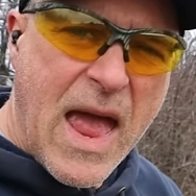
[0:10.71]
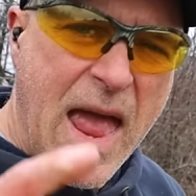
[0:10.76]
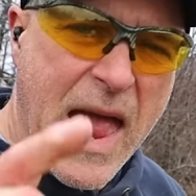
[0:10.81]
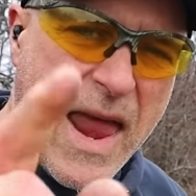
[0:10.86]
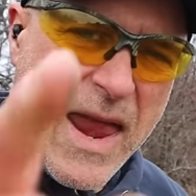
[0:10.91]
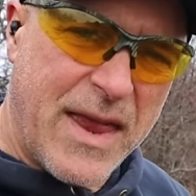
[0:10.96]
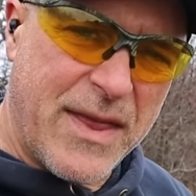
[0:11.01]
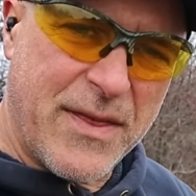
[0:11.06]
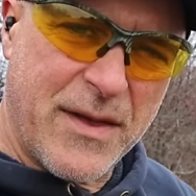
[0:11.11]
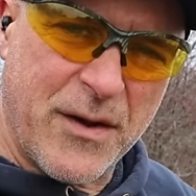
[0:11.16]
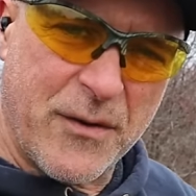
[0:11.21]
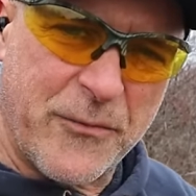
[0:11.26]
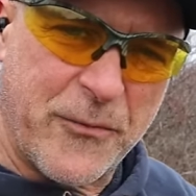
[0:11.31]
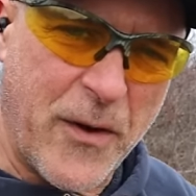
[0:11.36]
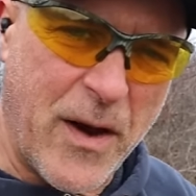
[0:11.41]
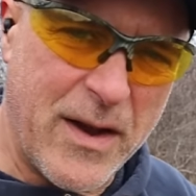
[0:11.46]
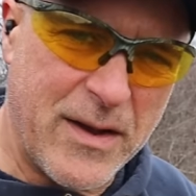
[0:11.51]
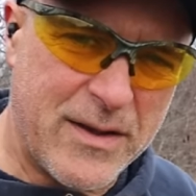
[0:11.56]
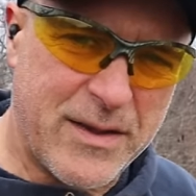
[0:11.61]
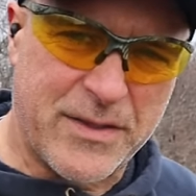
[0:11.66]
Hey there
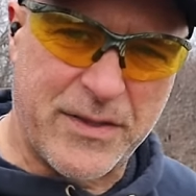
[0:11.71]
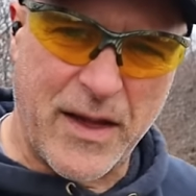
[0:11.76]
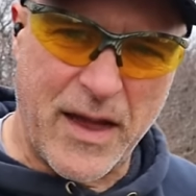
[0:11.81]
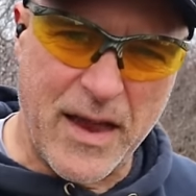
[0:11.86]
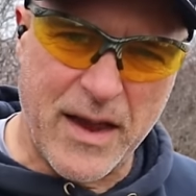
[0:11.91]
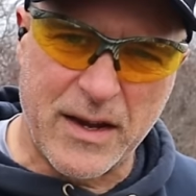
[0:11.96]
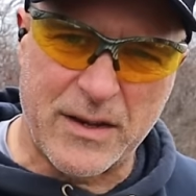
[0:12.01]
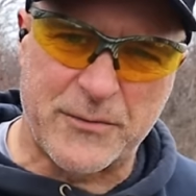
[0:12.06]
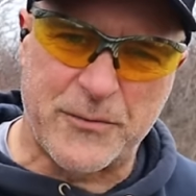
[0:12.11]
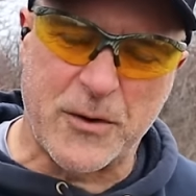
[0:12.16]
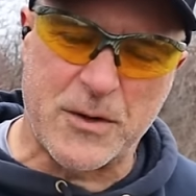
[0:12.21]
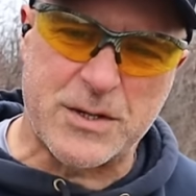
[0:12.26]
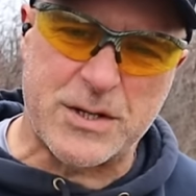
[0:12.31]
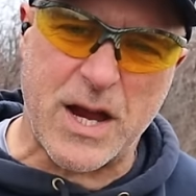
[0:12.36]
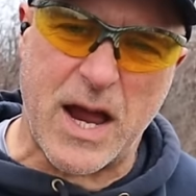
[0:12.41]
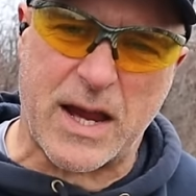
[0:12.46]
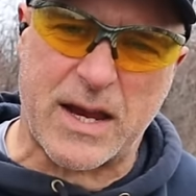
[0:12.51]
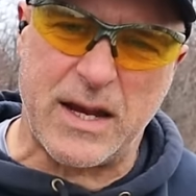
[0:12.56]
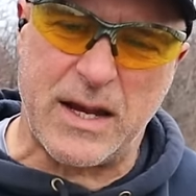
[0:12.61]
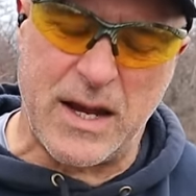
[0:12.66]
friends, thanks for
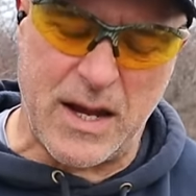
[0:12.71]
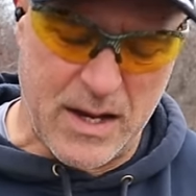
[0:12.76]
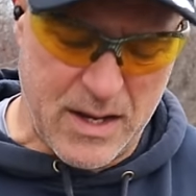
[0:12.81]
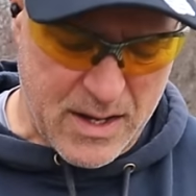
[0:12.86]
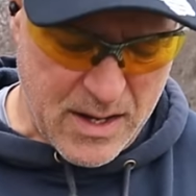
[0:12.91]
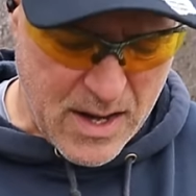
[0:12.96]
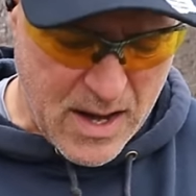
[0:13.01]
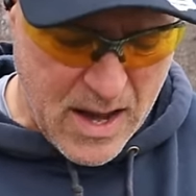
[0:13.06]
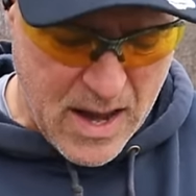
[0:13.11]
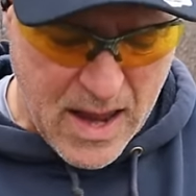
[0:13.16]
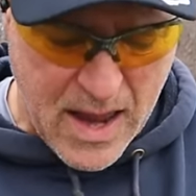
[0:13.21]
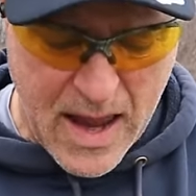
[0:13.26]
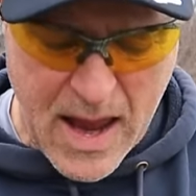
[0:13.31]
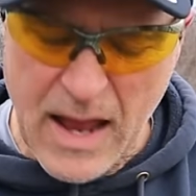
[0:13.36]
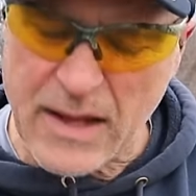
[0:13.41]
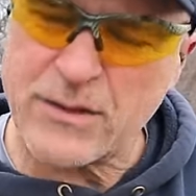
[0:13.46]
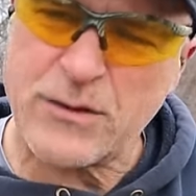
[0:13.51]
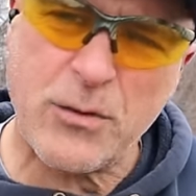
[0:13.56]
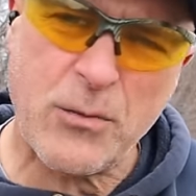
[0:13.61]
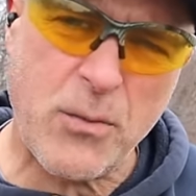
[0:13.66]
checking in
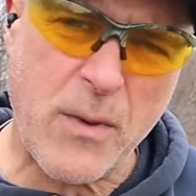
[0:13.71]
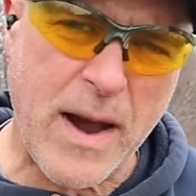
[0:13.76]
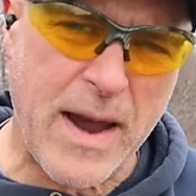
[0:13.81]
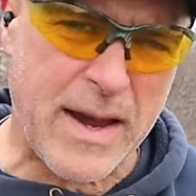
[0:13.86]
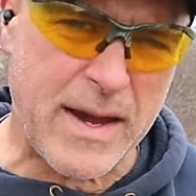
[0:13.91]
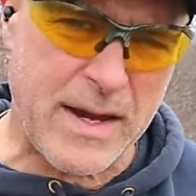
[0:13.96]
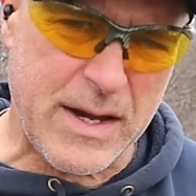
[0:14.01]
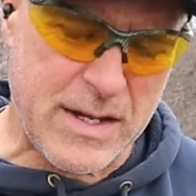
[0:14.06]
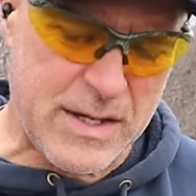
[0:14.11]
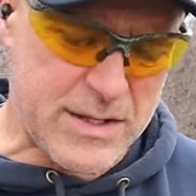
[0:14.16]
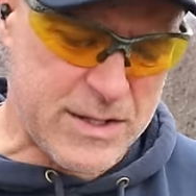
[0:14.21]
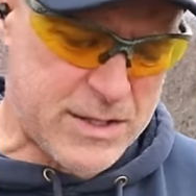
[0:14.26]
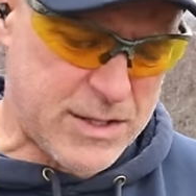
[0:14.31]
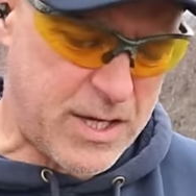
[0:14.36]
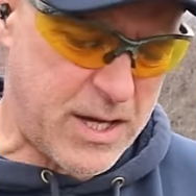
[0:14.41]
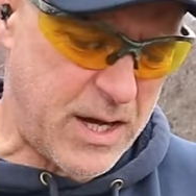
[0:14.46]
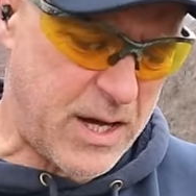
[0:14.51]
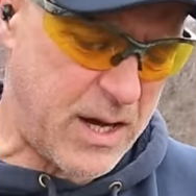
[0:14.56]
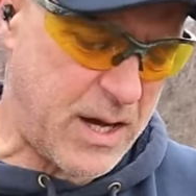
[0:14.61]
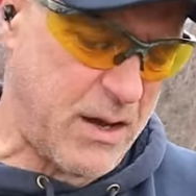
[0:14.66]
at the
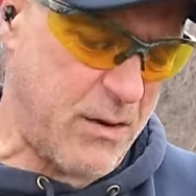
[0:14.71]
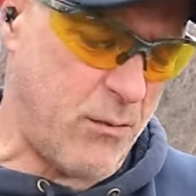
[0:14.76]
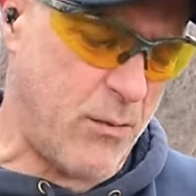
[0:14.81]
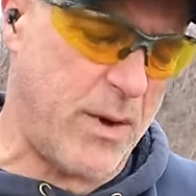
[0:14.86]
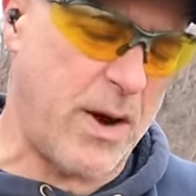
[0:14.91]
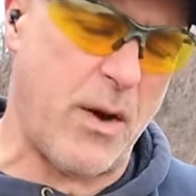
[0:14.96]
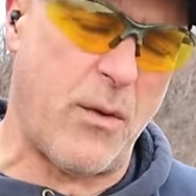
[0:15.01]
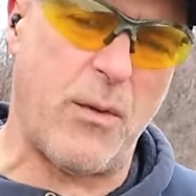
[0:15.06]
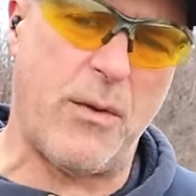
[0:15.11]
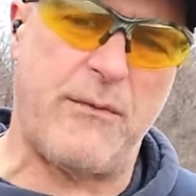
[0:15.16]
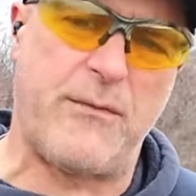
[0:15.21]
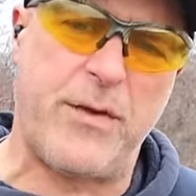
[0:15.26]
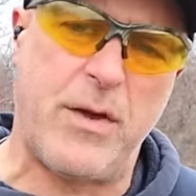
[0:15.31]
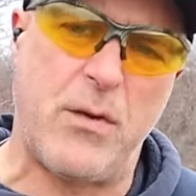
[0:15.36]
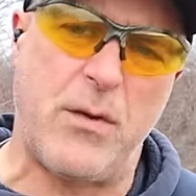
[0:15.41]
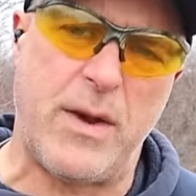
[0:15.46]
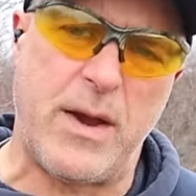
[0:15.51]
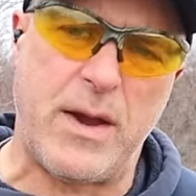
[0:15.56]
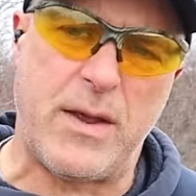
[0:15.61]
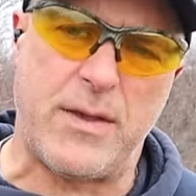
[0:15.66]
range and we are
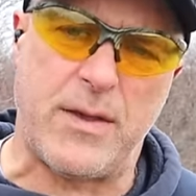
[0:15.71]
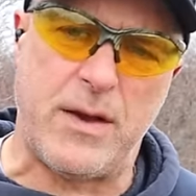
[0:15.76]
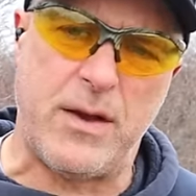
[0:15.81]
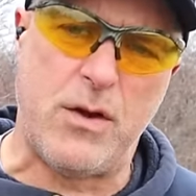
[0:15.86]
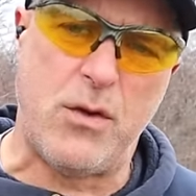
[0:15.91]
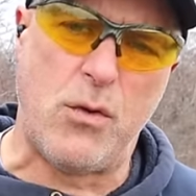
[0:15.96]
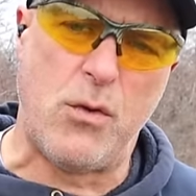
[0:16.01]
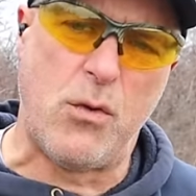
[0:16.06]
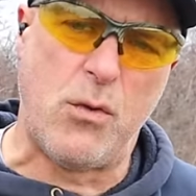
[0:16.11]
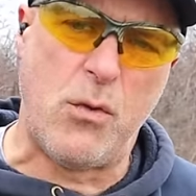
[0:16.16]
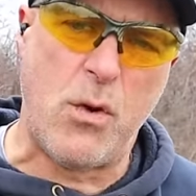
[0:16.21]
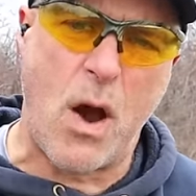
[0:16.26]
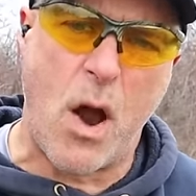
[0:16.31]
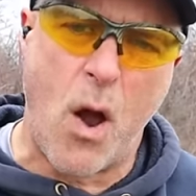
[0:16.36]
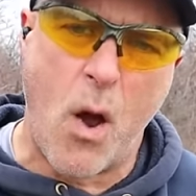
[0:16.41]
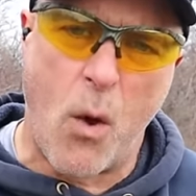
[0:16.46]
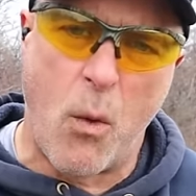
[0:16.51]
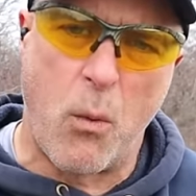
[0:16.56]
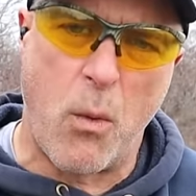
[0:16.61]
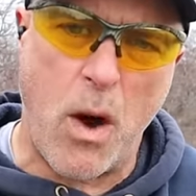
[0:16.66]
reviewing the new
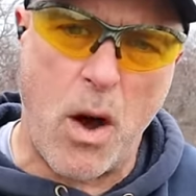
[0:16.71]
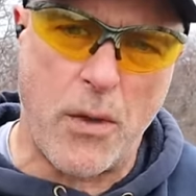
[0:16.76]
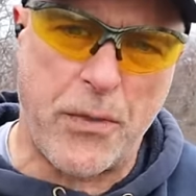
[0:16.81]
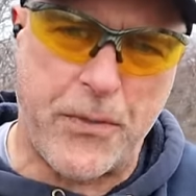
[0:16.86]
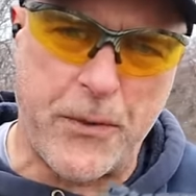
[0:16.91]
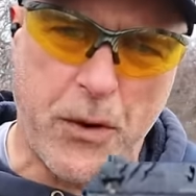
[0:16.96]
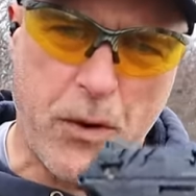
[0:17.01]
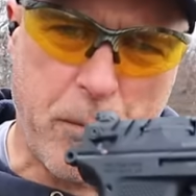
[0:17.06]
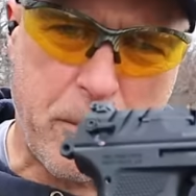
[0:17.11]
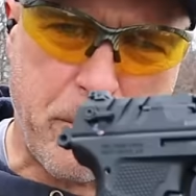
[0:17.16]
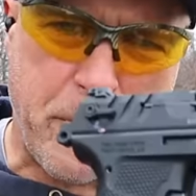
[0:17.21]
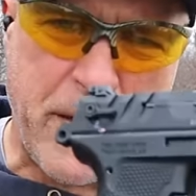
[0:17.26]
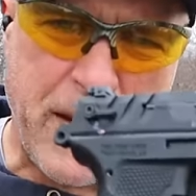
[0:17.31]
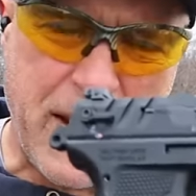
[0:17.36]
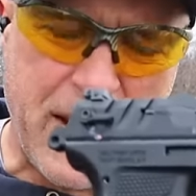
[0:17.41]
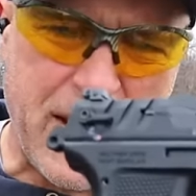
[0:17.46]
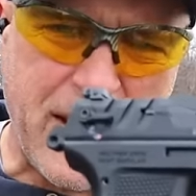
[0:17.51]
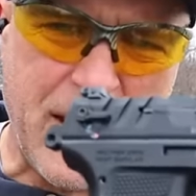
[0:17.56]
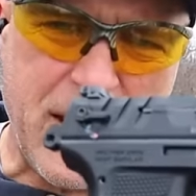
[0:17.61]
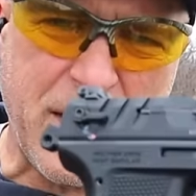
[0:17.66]
Walther
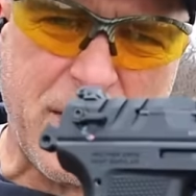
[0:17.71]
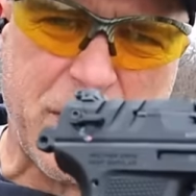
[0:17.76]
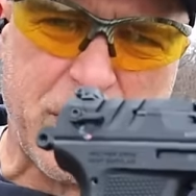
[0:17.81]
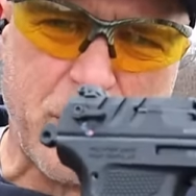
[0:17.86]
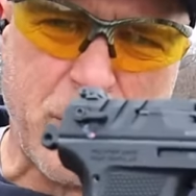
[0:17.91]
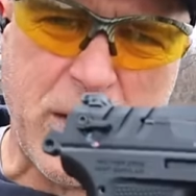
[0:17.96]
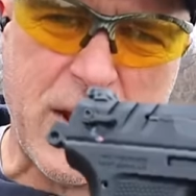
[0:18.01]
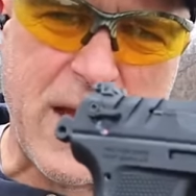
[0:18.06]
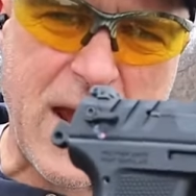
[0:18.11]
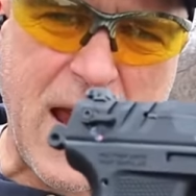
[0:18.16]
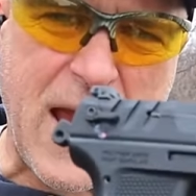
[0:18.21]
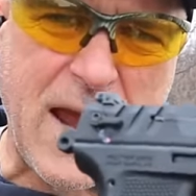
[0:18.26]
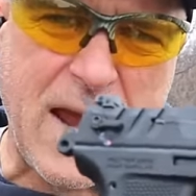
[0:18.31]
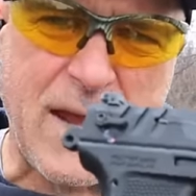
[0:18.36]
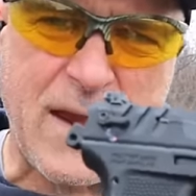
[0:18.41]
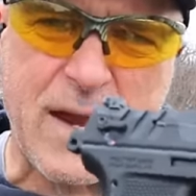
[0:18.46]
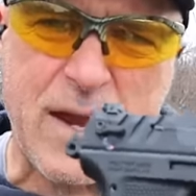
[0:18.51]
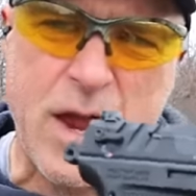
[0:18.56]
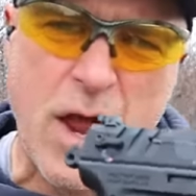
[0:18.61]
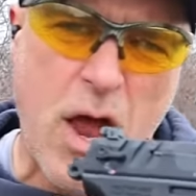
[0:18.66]

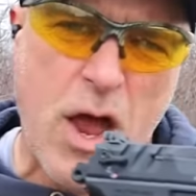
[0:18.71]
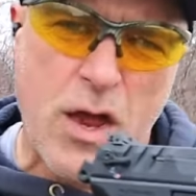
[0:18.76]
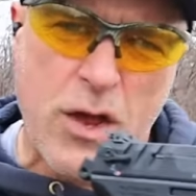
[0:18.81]
PD380.